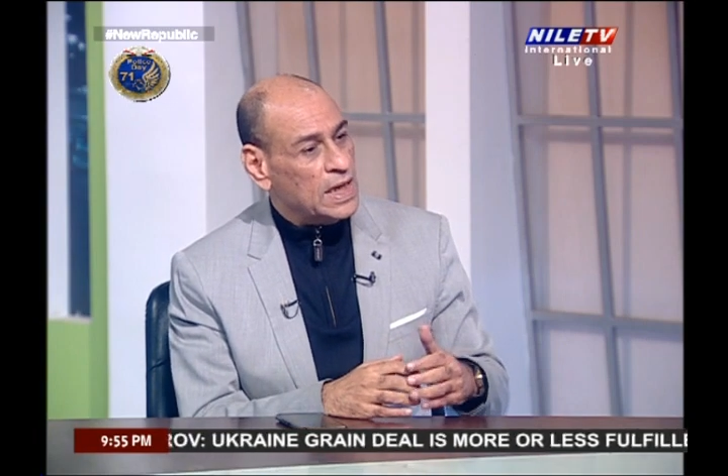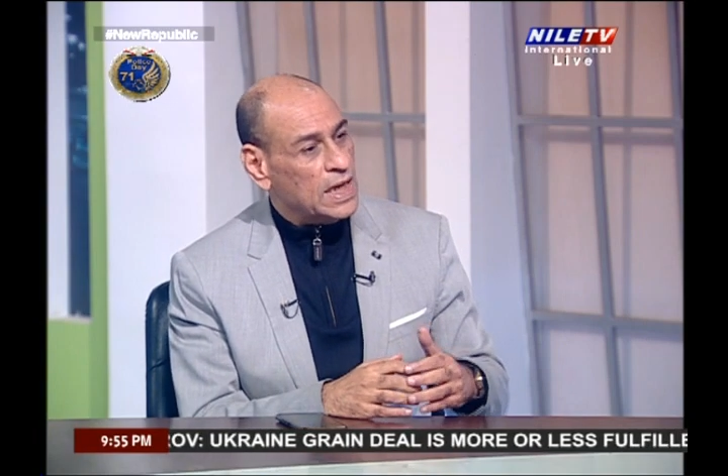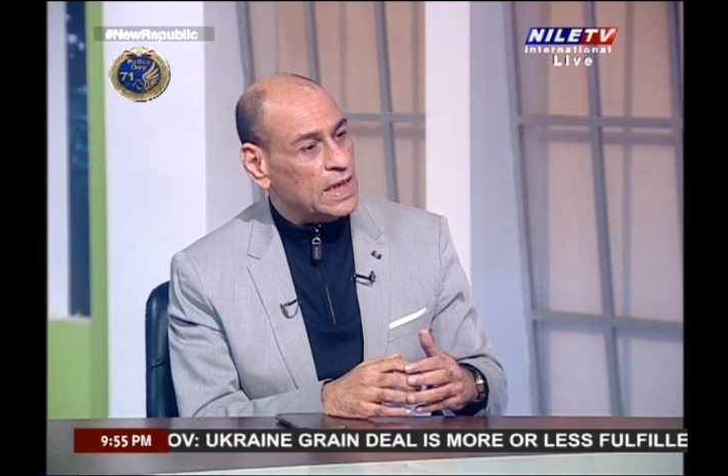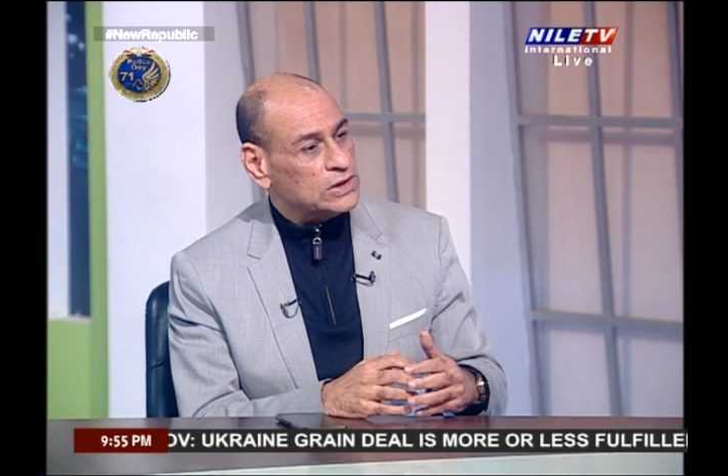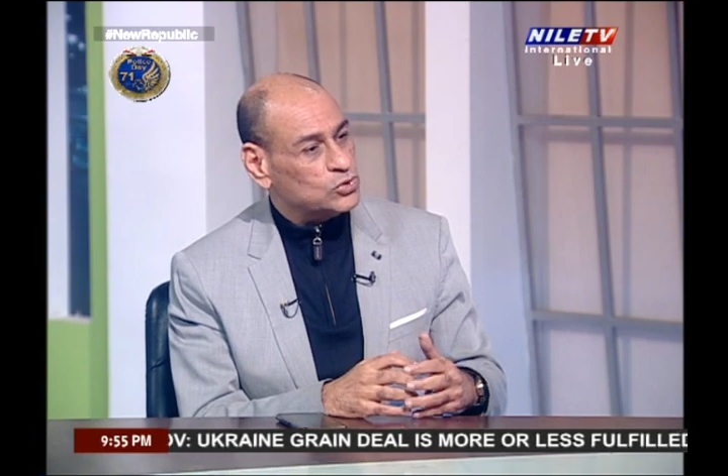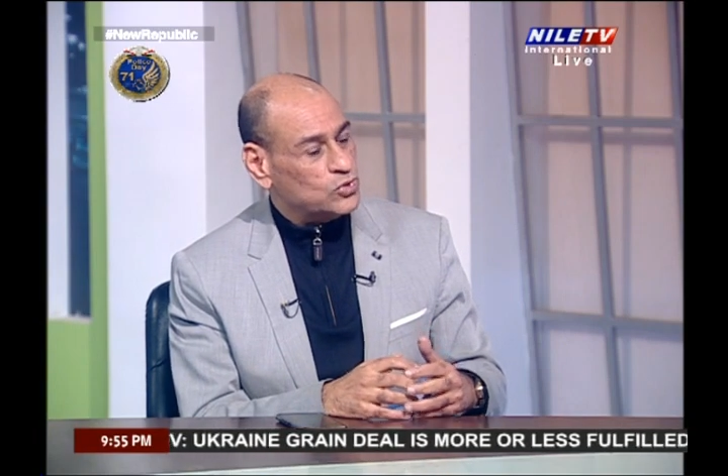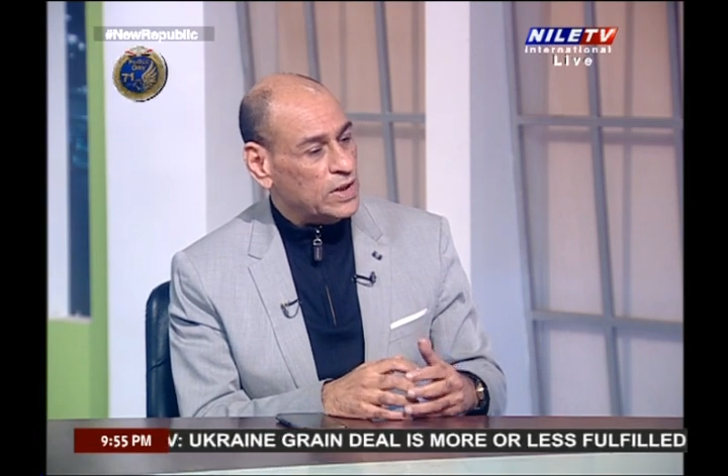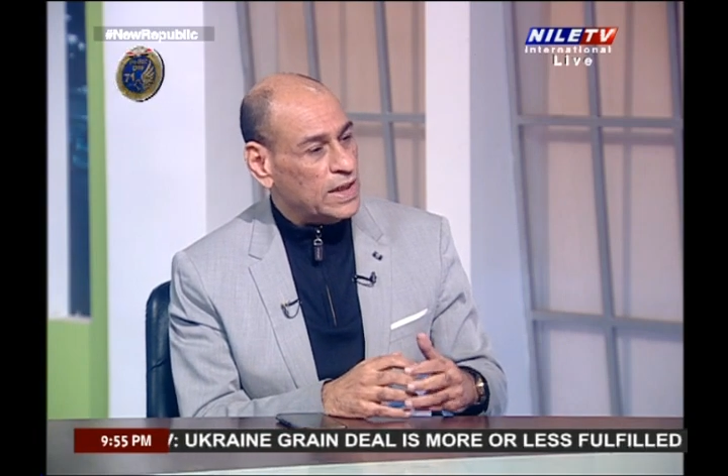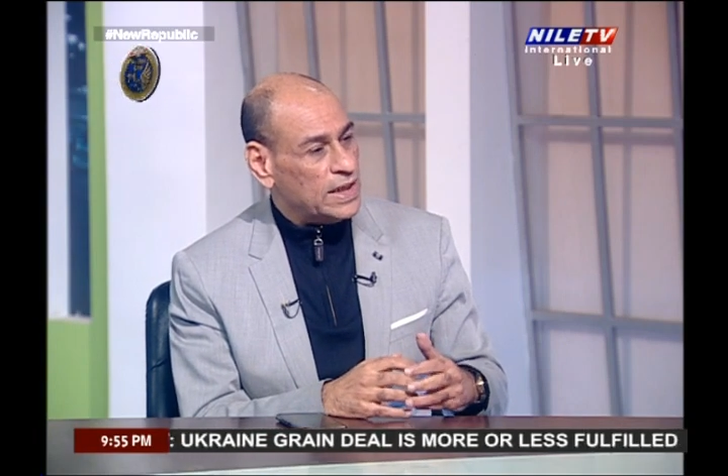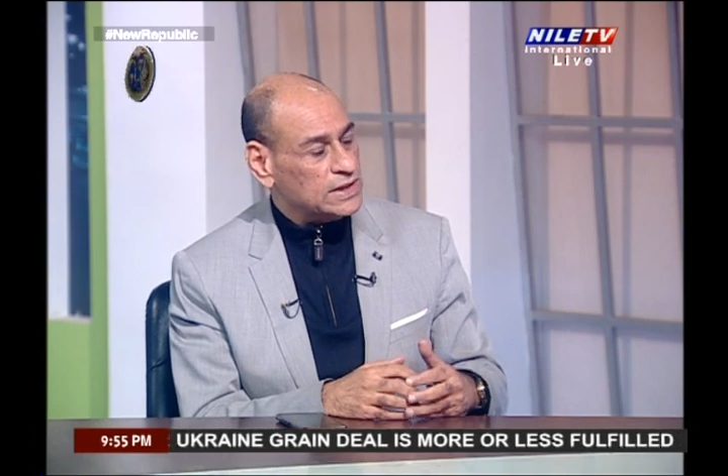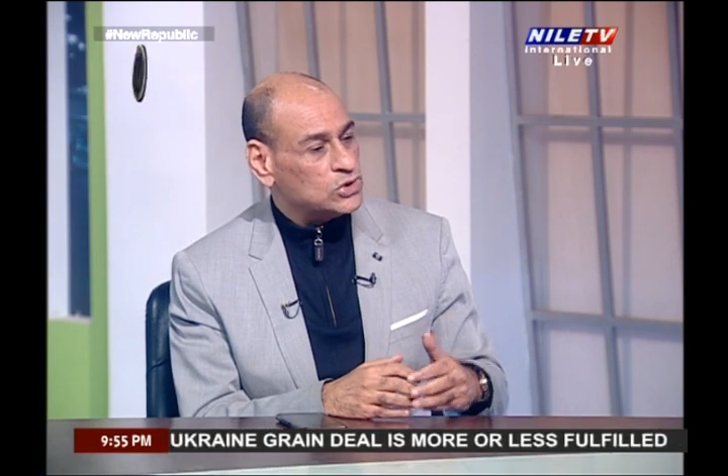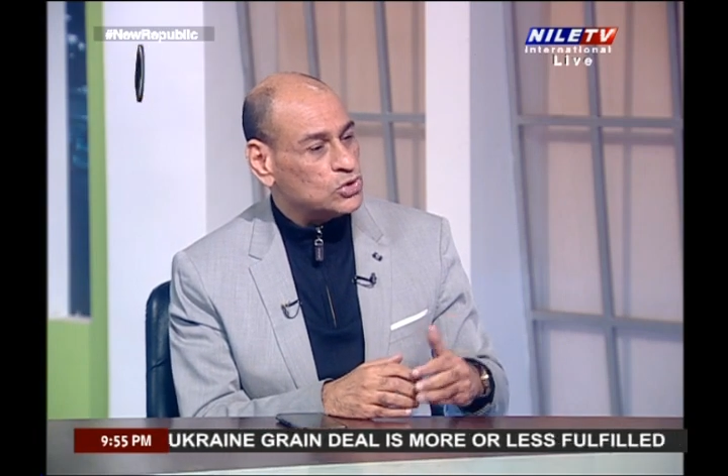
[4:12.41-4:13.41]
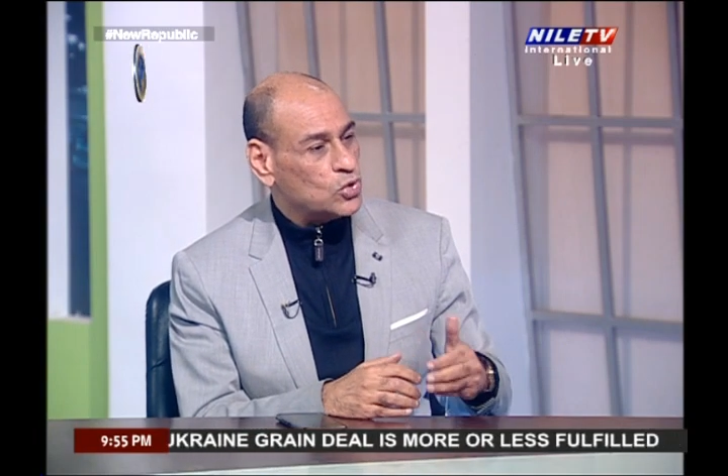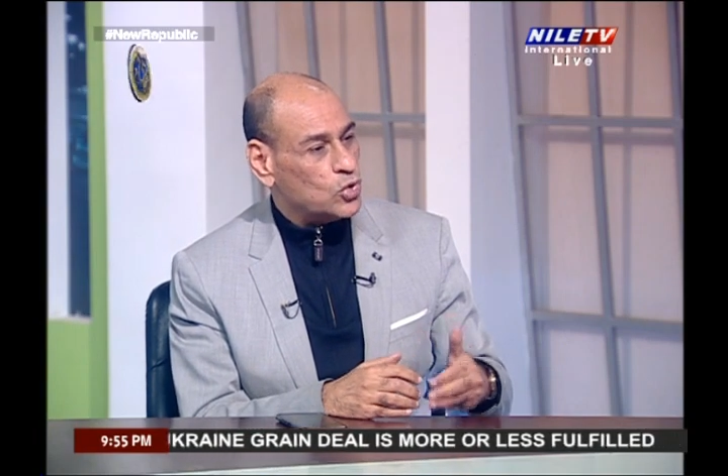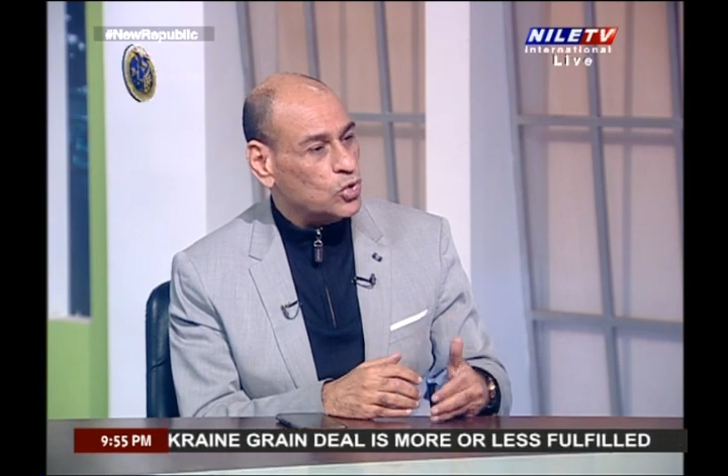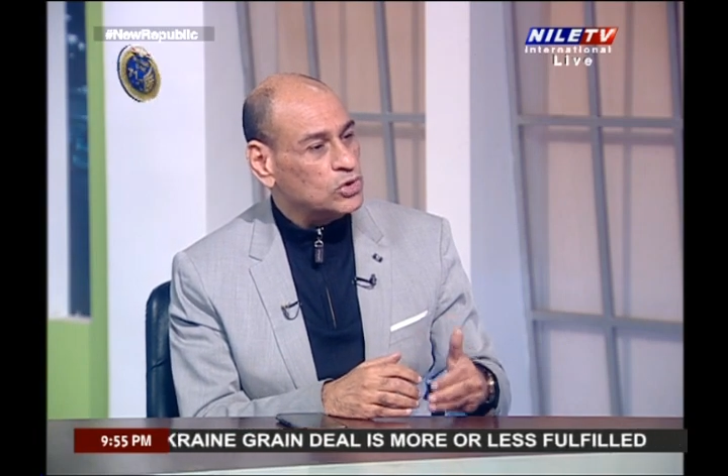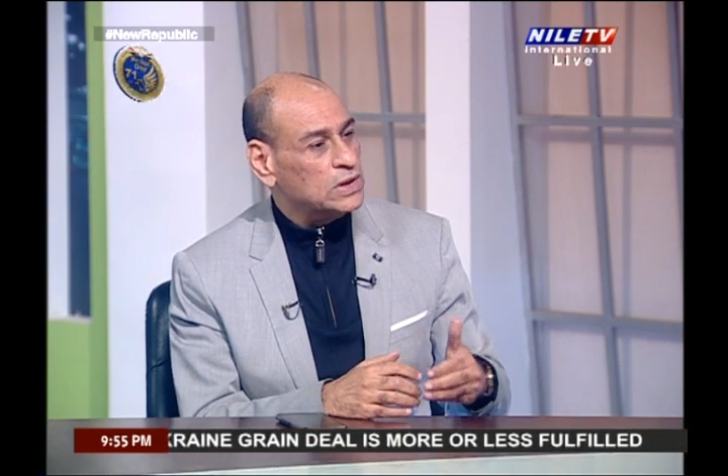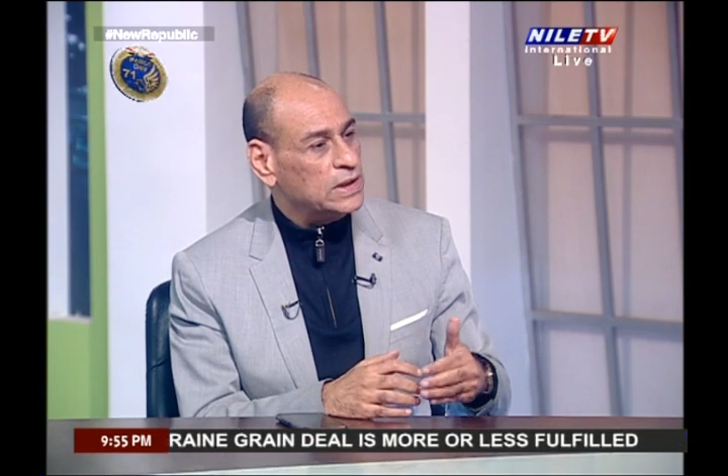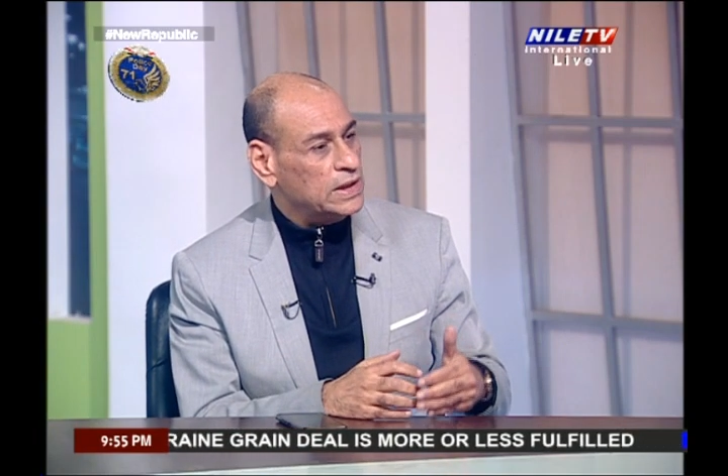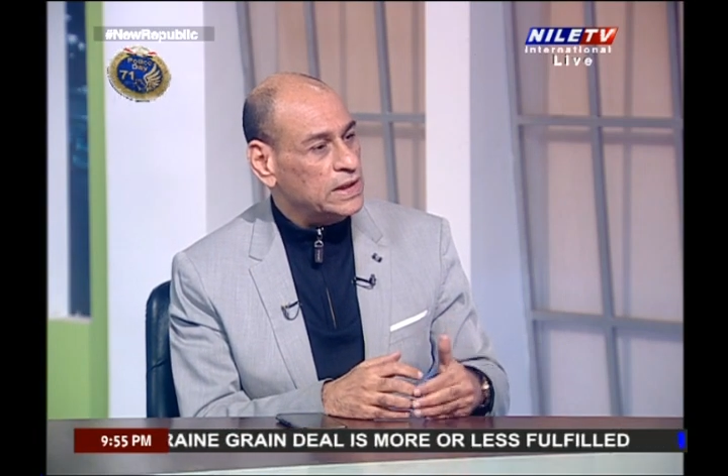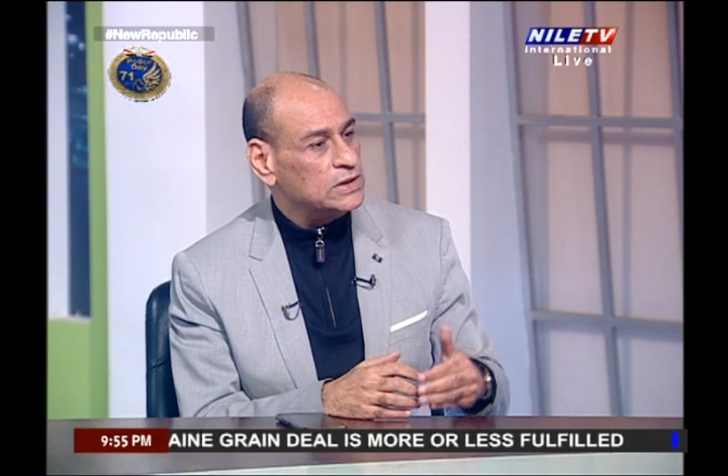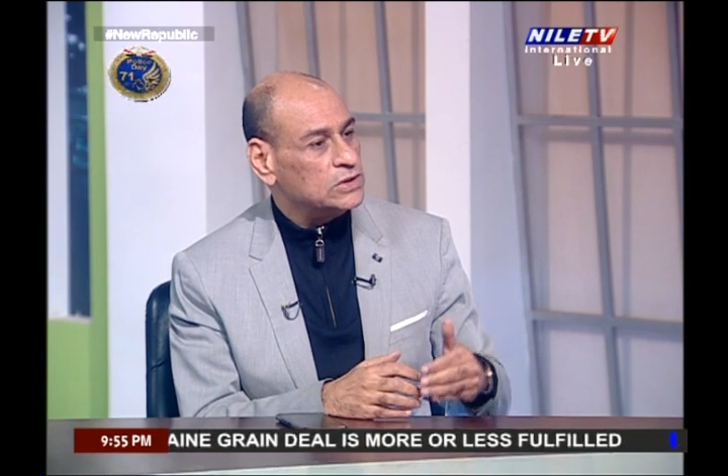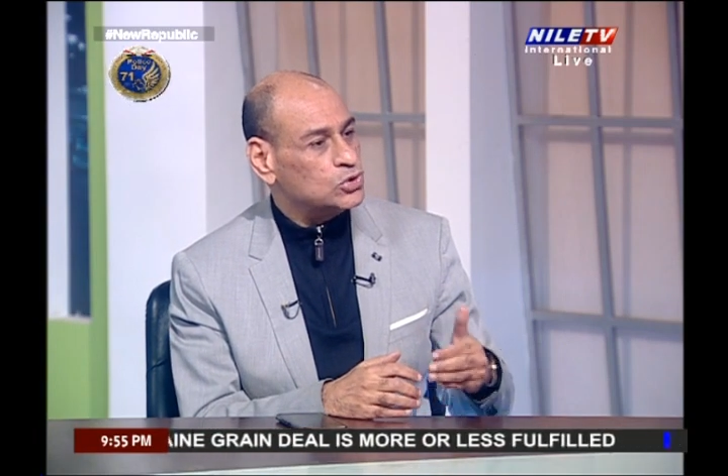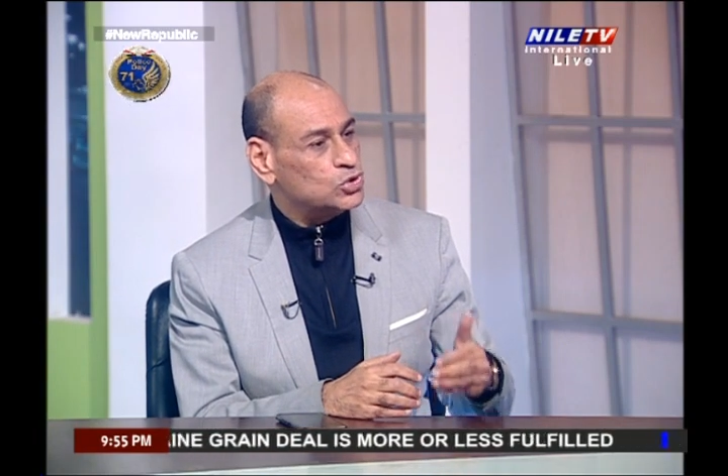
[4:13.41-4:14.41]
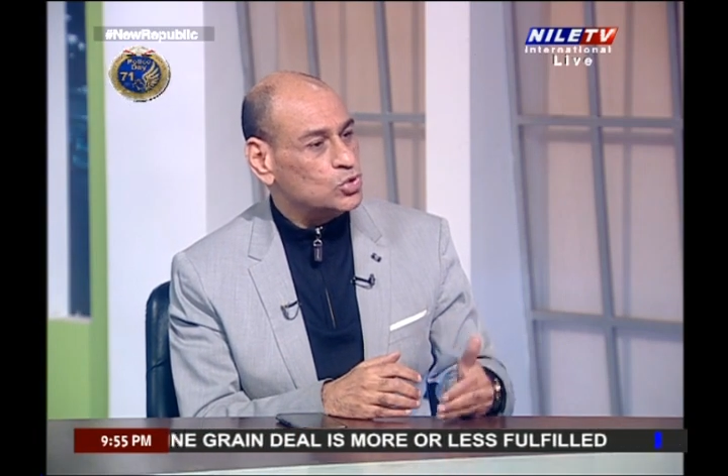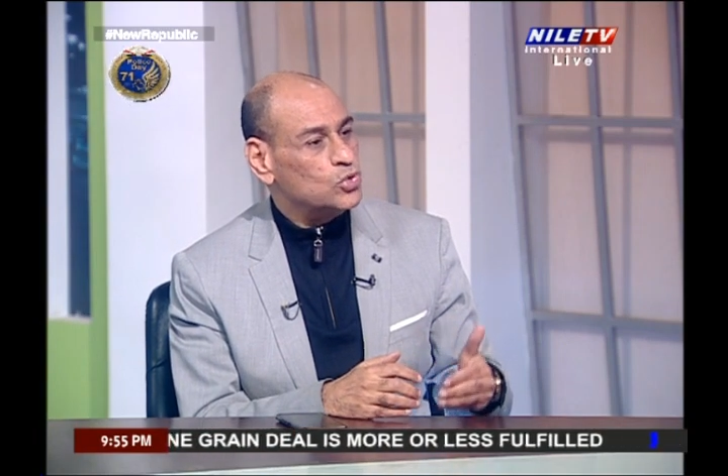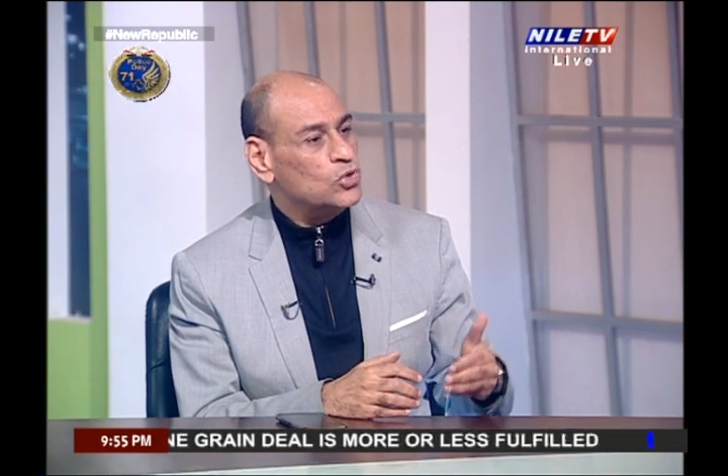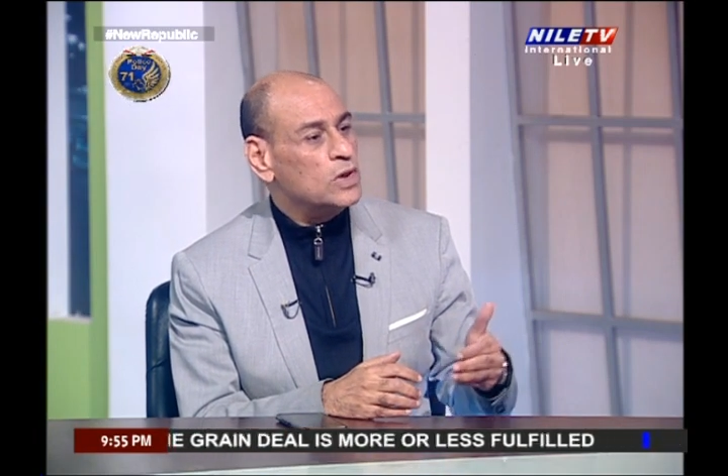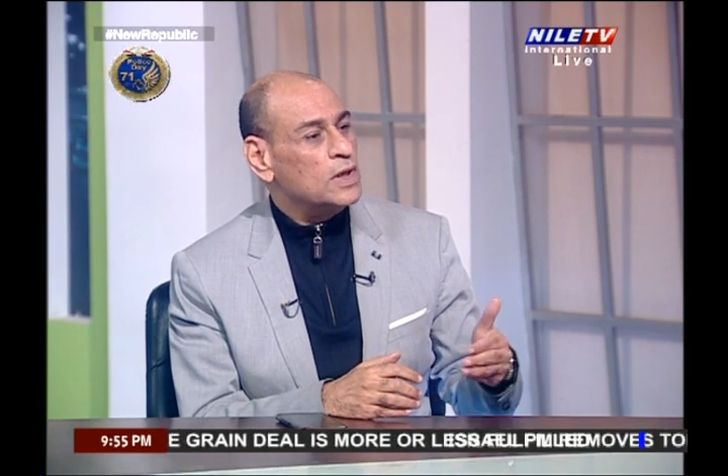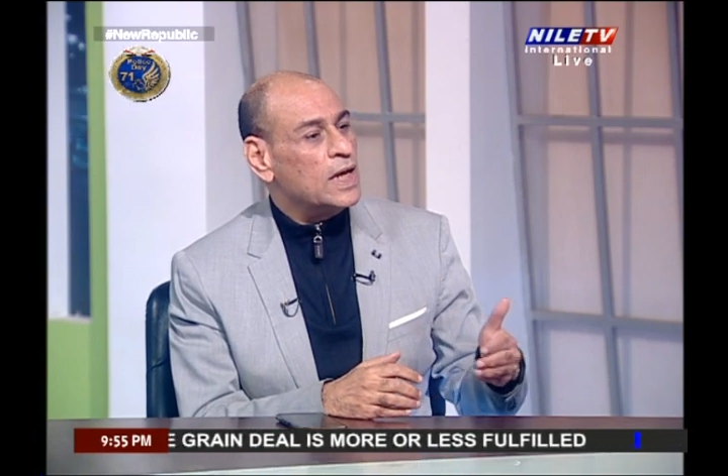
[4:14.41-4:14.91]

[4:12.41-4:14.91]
as well as could lead to